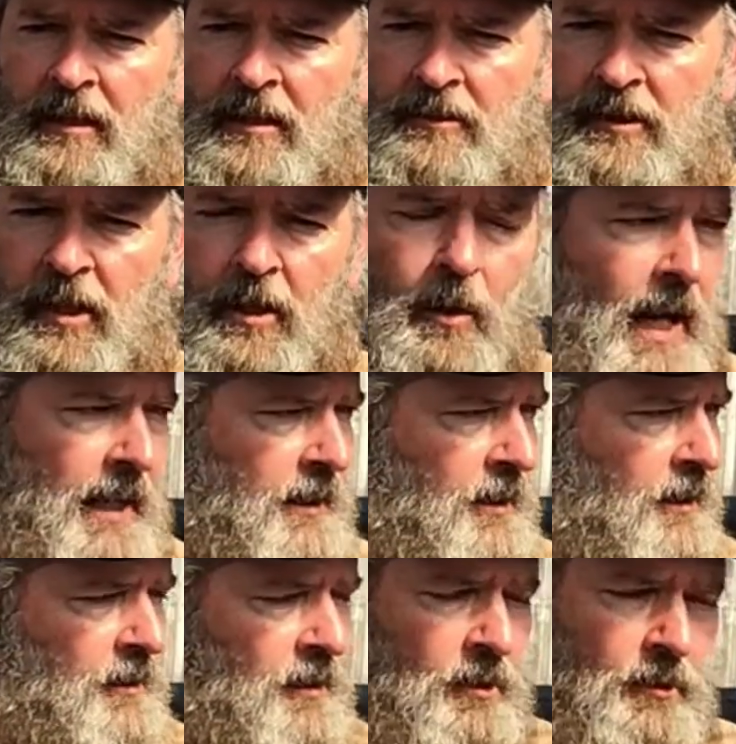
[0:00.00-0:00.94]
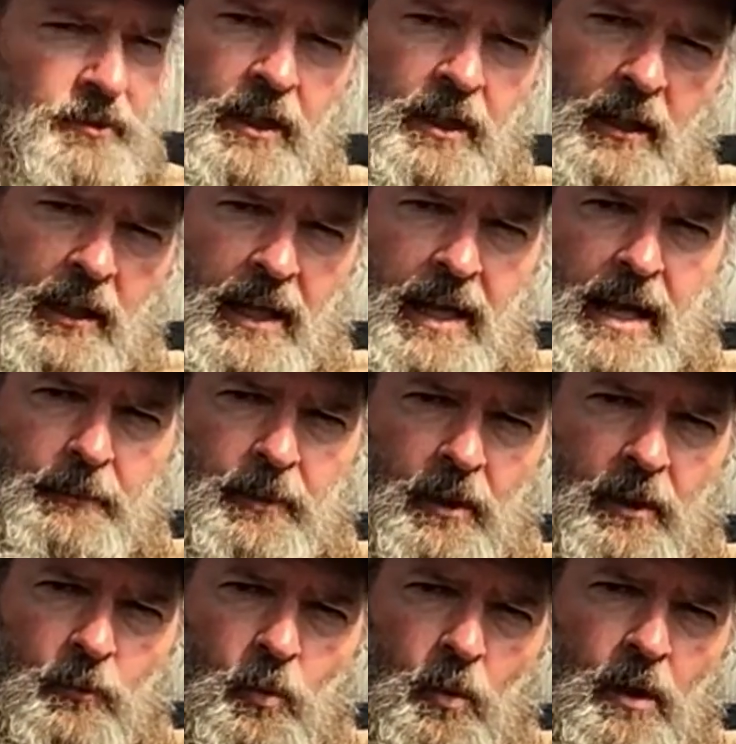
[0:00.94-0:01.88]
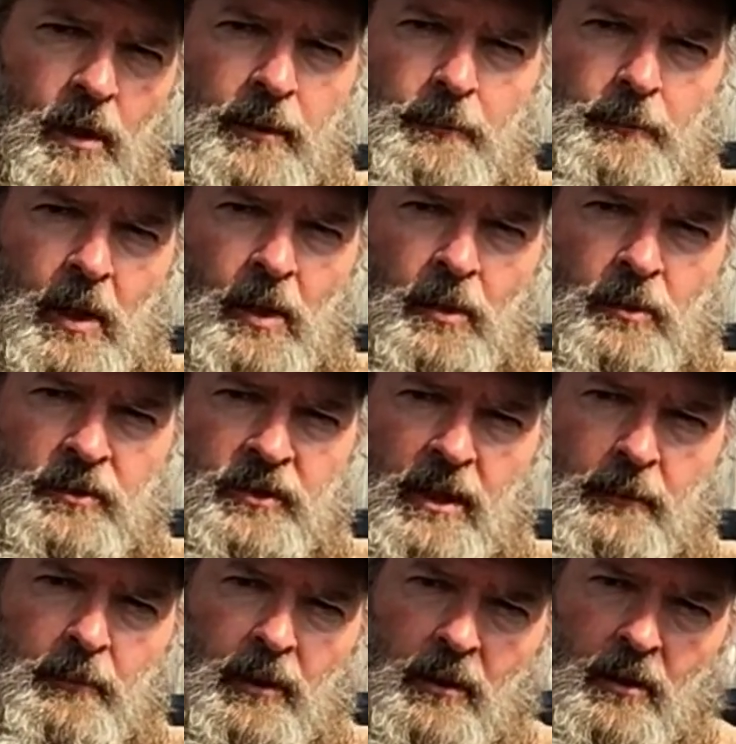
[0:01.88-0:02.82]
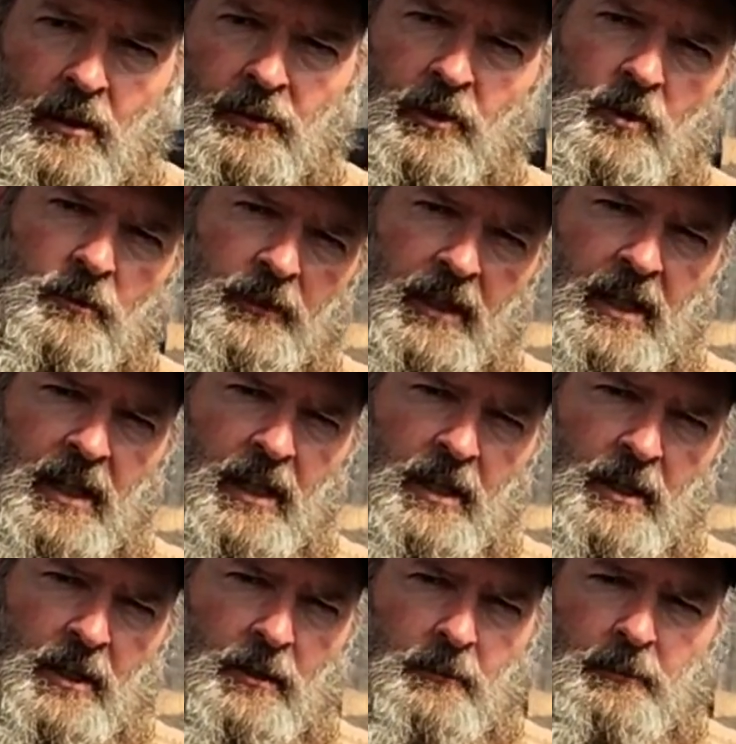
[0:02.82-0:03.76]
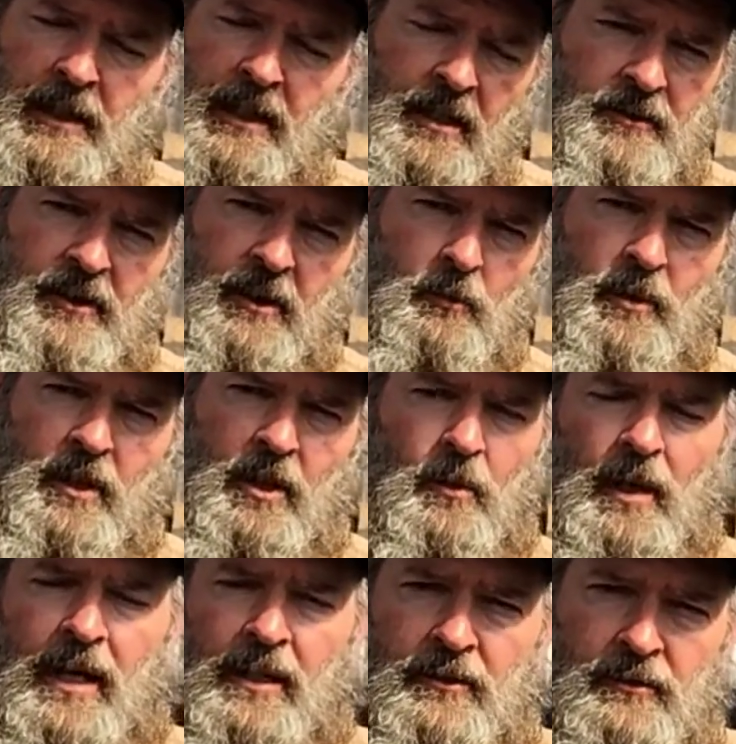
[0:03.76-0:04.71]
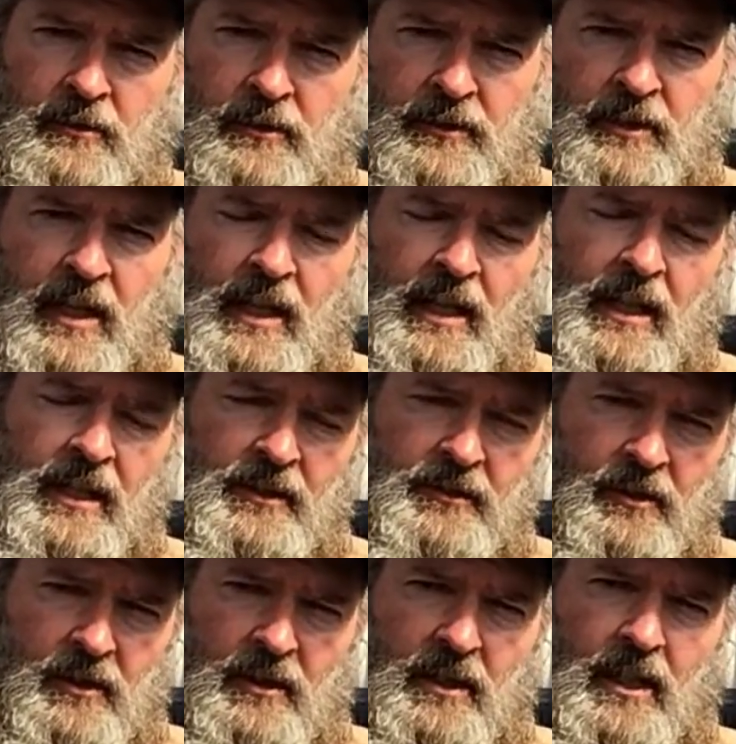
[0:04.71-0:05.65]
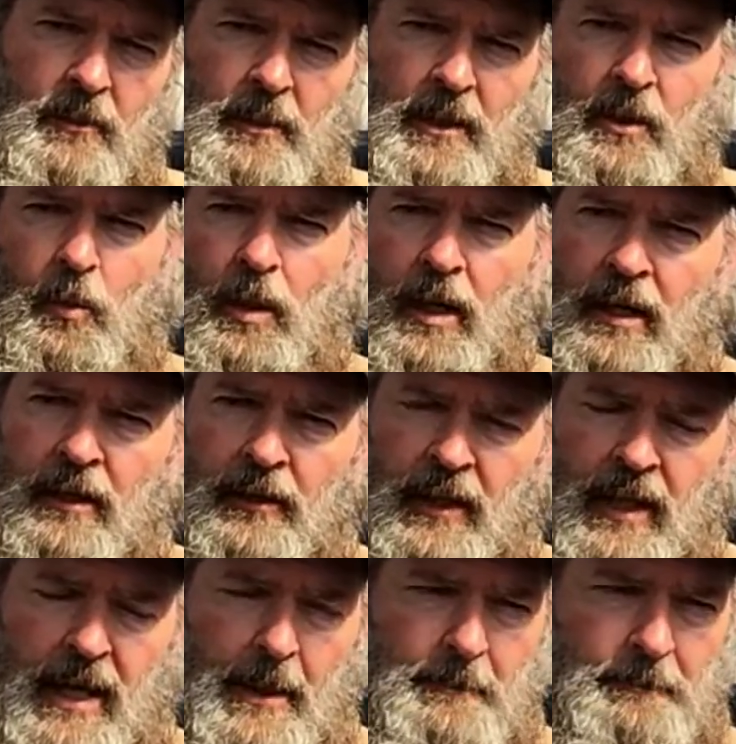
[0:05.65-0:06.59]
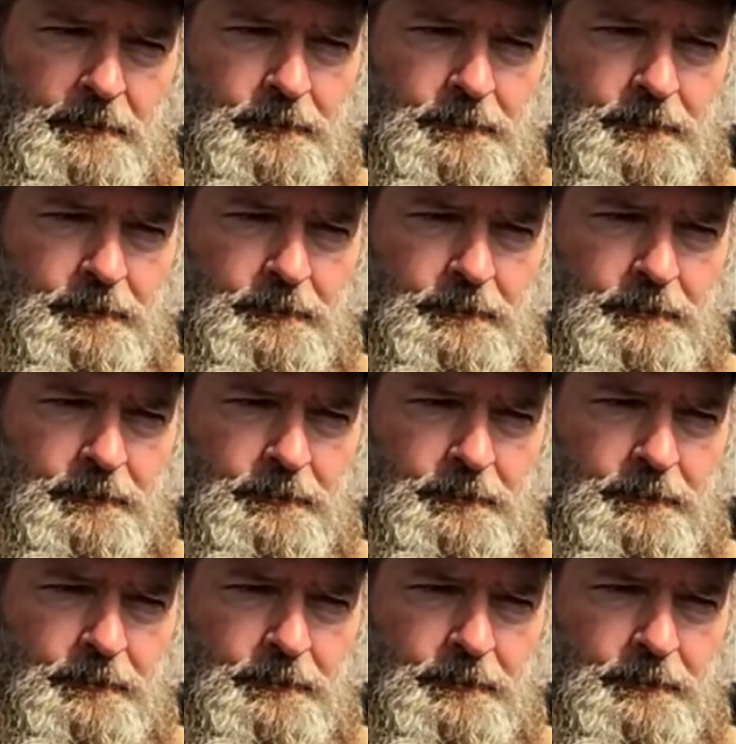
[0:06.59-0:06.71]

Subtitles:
So I couldn't use a clamp on one post that belonged over here because there were no extras. So you need to be aware of that.